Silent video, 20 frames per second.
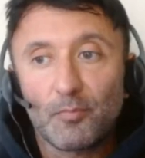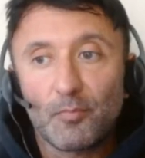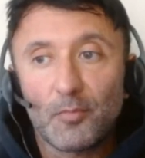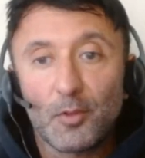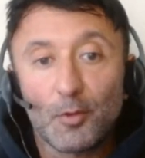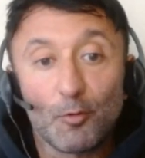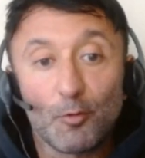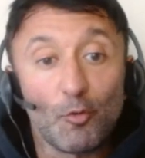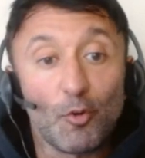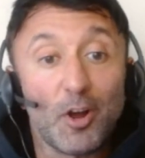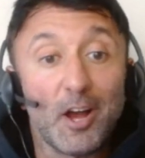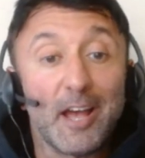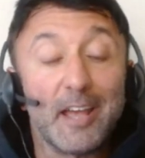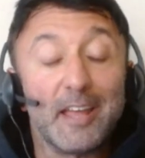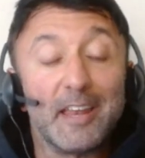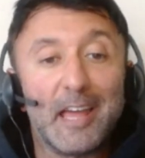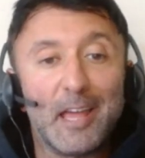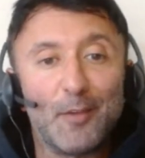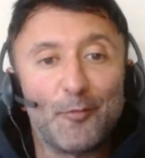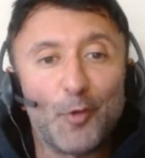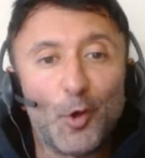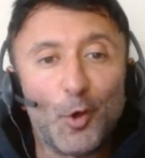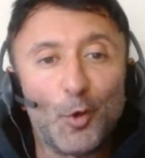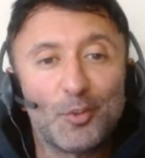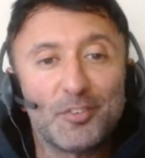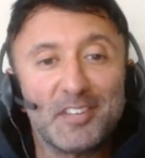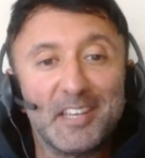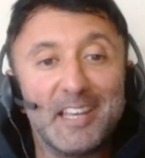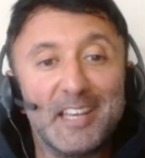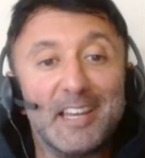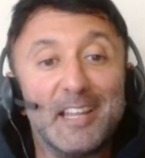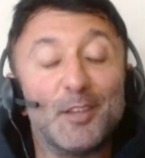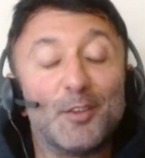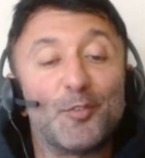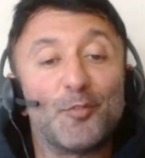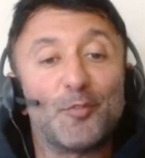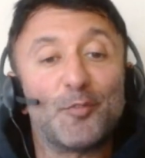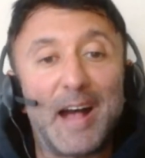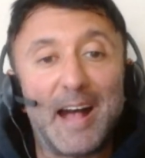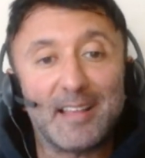Right, hey folks, it is
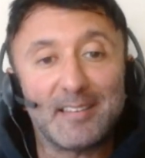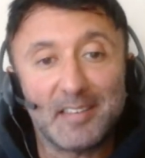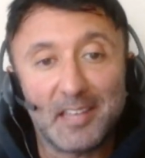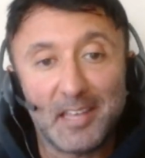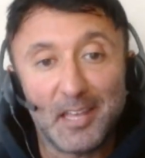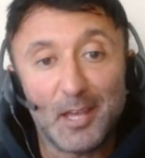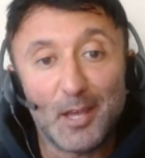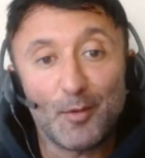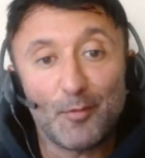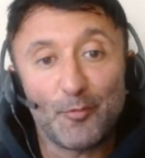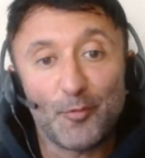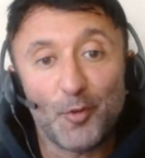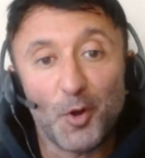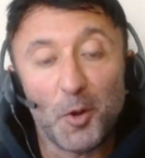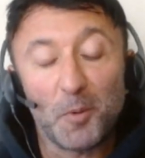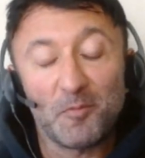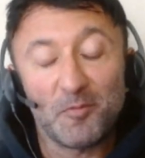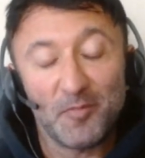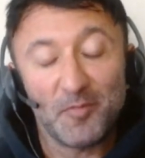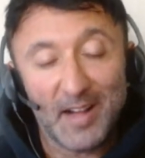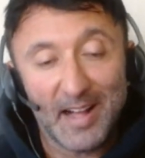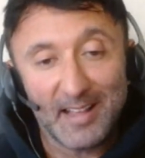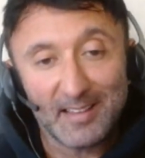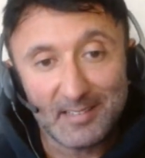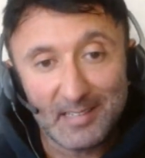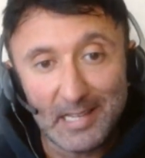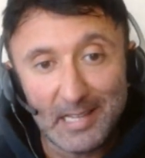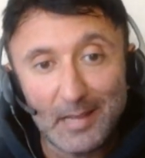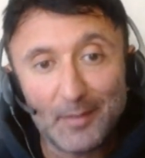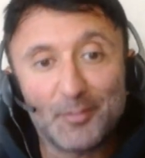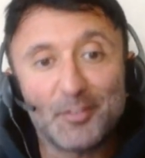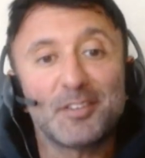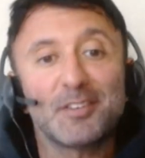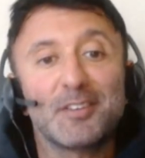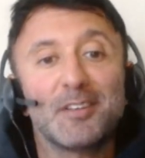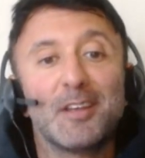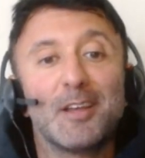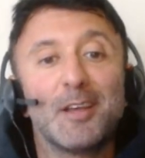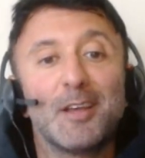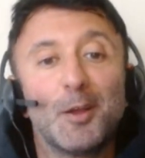Faz here from Faz Lifts.
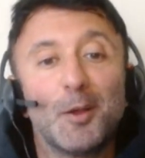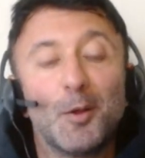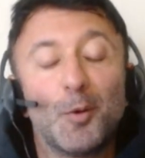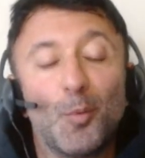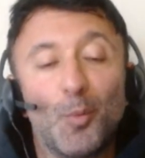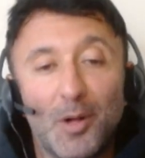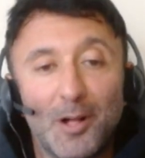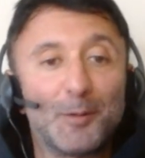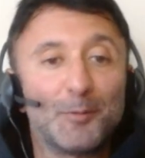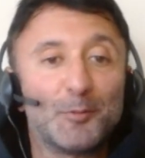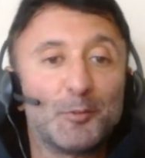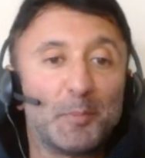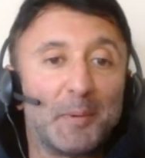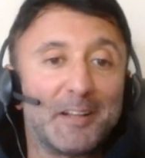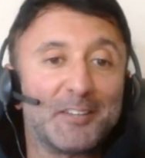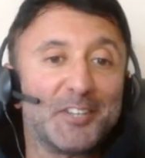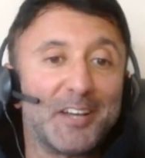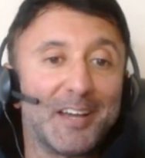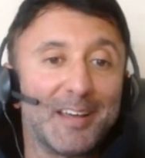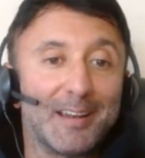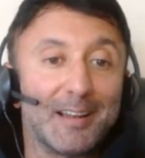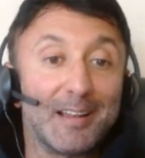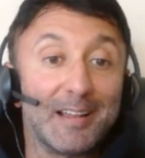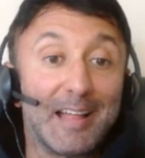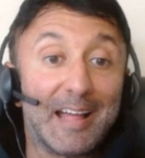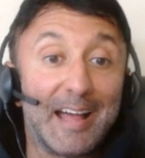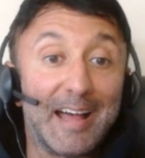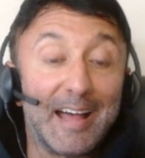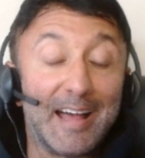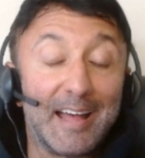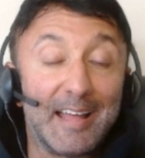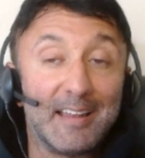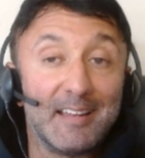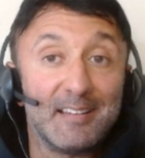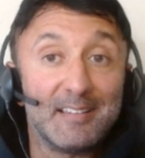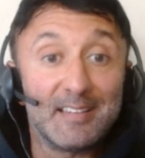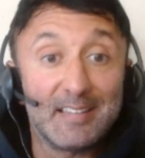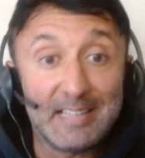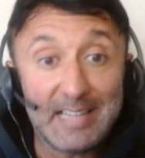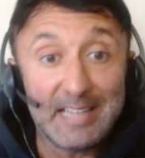Welcome to my channel, and
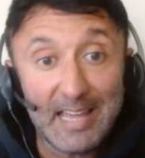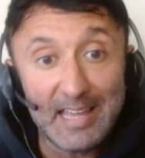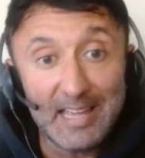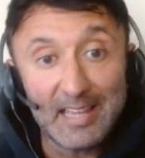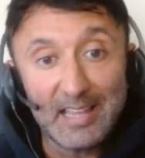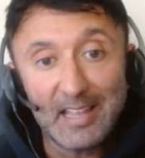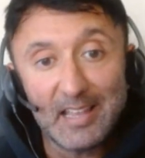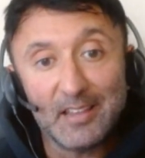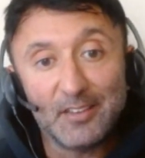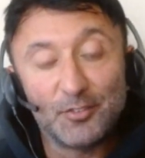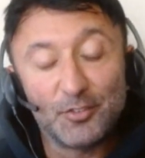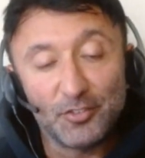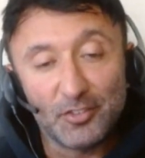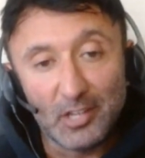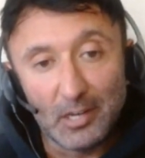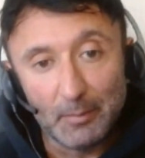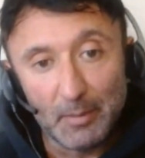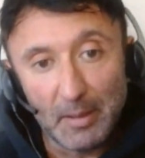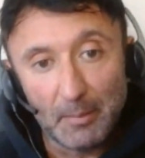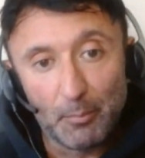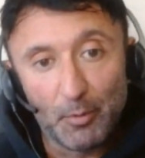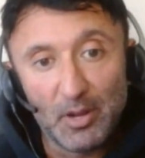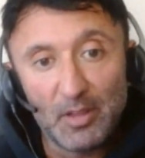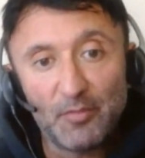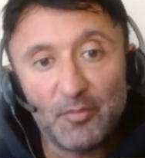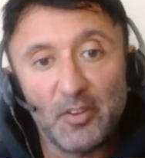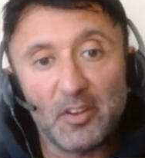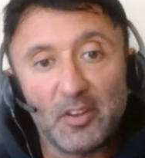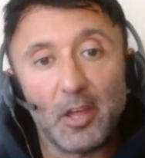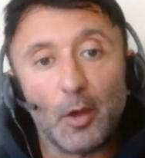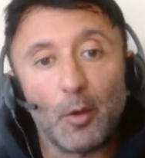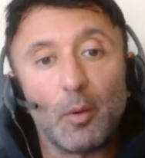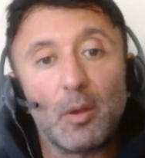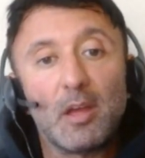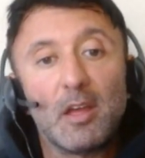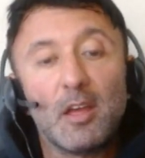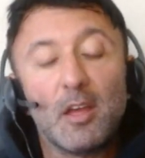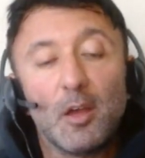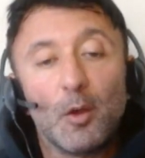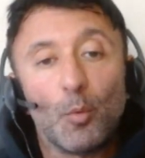today is just going to be a brief video
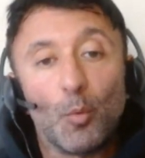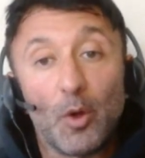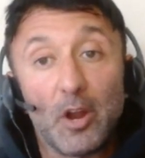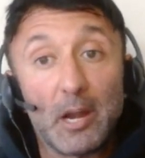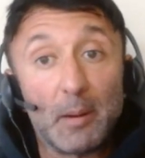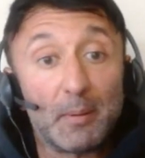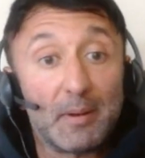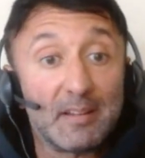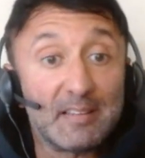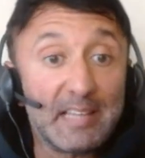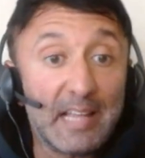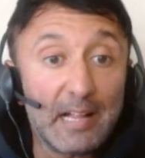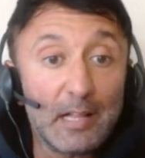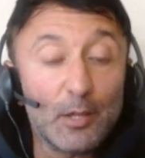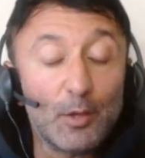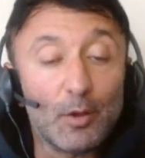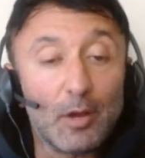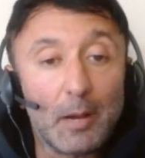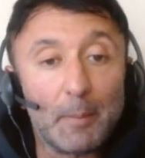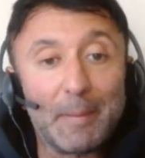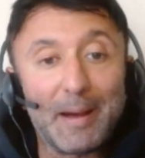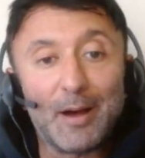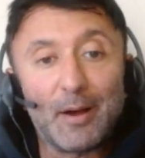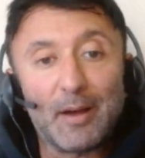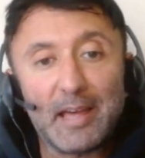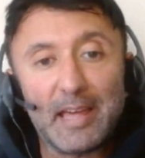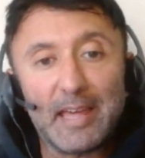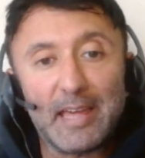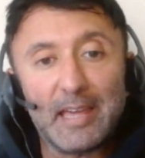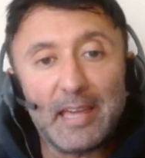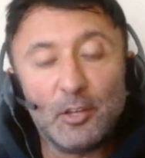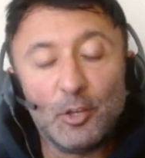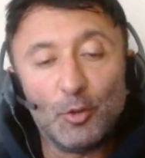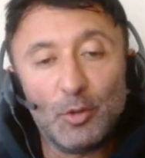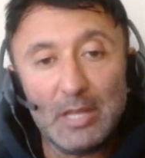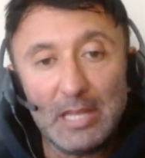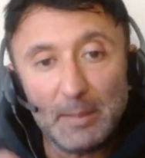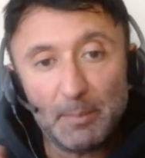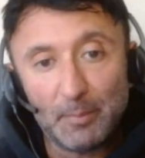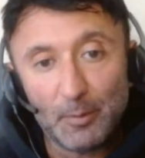where I'm going to tell you about a new
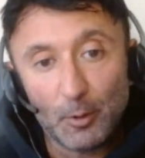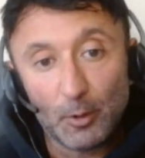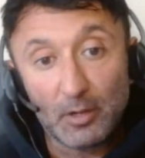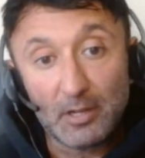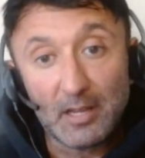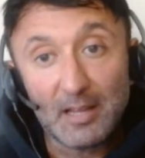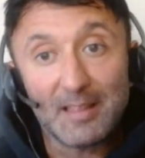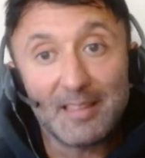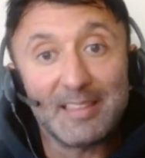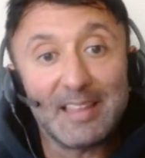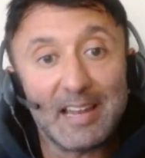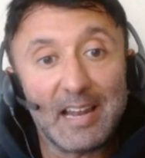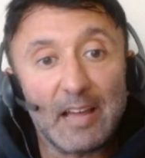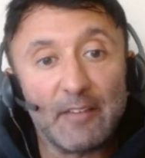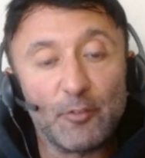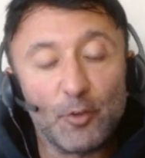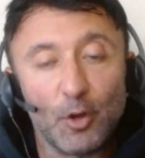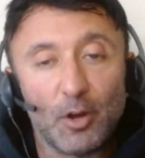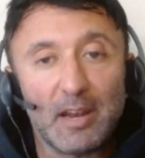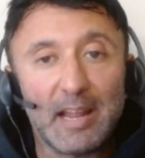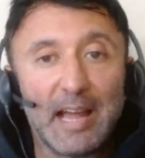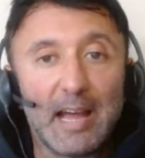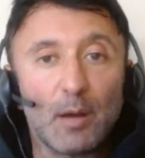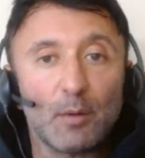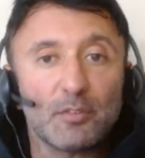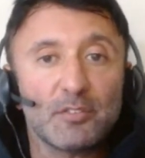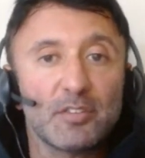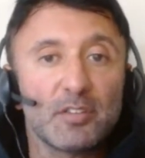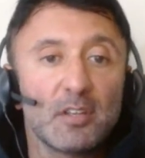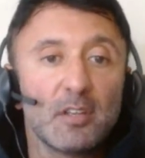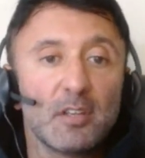ebook that I've got out,